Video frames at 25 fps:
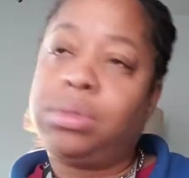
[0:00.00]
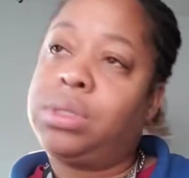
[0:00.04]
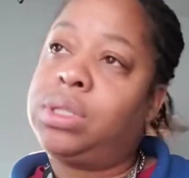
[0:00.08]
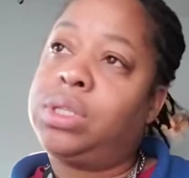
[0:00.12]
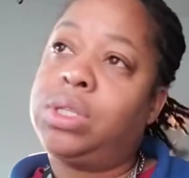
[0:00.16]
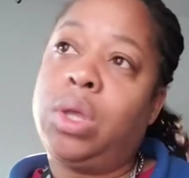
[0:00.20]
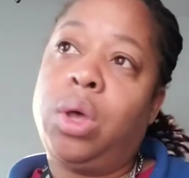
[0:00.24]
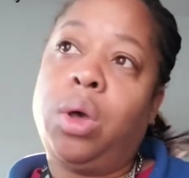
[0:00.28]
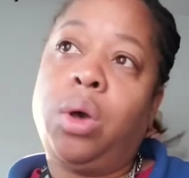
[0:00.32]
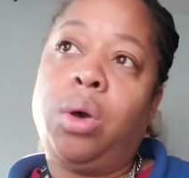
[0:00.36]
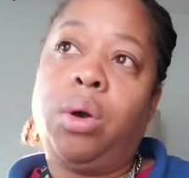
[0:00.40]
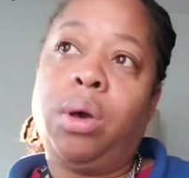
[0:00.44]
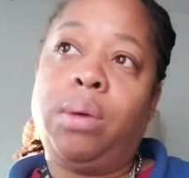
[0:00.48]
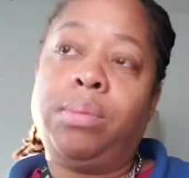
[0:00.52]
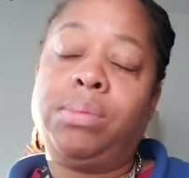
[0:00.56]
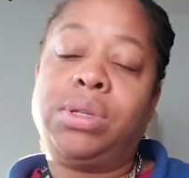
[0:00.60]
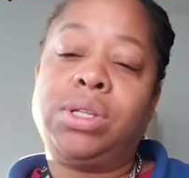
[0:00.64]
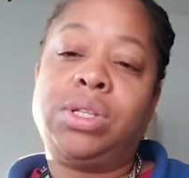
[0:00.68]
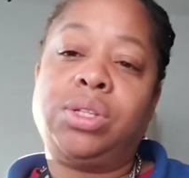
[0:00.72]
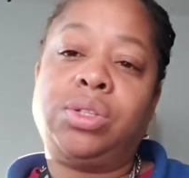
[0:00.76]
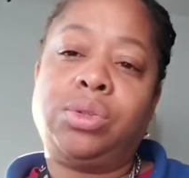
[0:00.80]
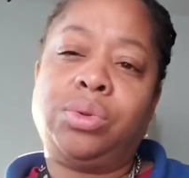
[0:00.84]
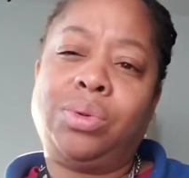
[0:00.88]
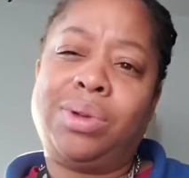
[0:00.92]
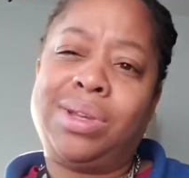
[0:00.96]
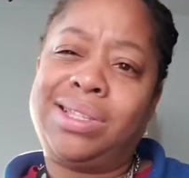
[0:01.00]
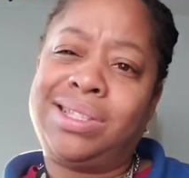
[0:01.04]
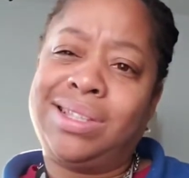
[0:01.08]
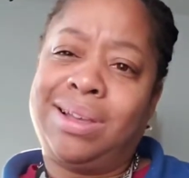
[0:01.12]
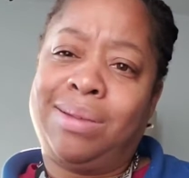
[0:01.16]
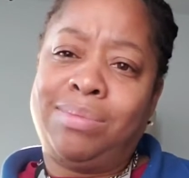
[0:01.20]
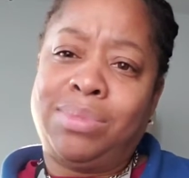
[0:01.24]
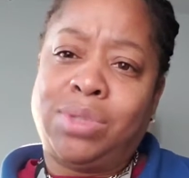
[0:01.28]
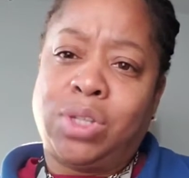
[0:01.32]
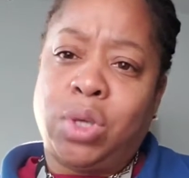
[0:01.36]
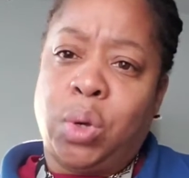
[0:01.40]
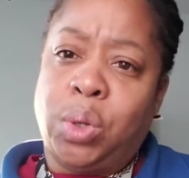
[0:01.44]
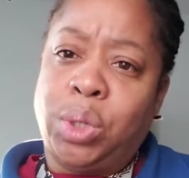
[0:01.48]
So I'm just doing
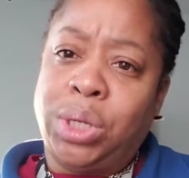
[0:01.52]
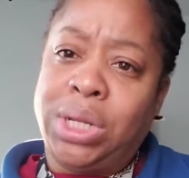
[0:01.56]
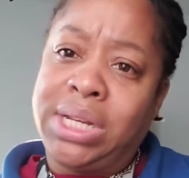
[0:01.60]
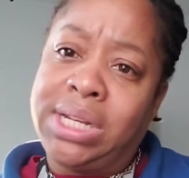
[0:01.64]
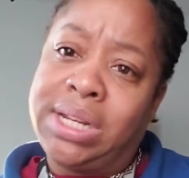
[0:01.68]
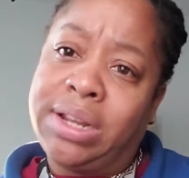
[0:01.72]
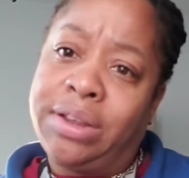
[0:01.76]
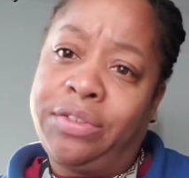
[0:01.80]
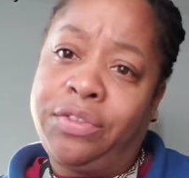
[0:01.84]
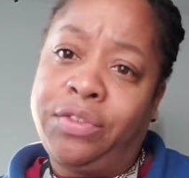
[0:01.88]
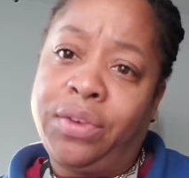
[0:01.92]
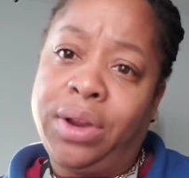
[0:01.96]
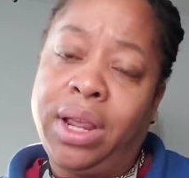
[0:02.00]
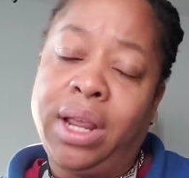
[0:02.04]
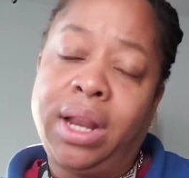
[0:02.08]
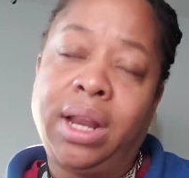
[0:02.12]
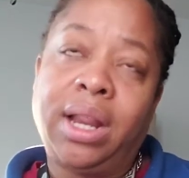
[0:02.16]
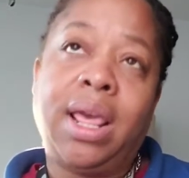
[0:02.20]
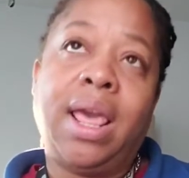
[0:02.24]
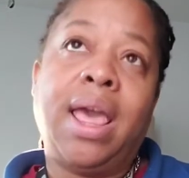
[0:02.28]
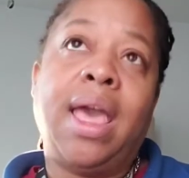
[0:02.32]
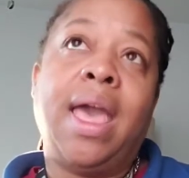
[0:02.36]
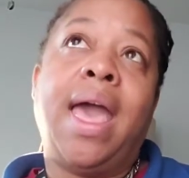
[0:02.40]
something totally different.